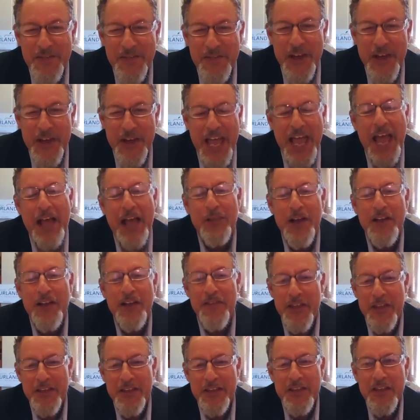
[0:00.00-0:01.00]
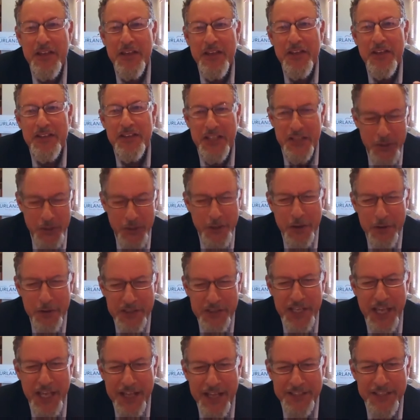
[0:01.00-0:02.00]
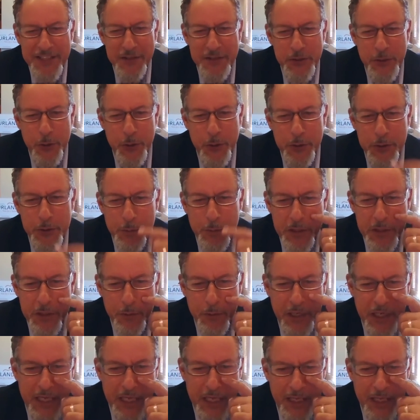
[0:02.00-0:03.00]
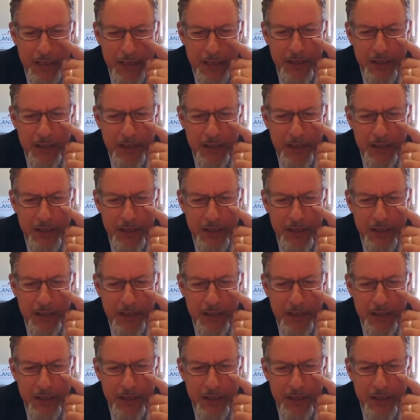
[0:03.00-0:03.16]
long did you go to Scottsdale schools when you were a kid?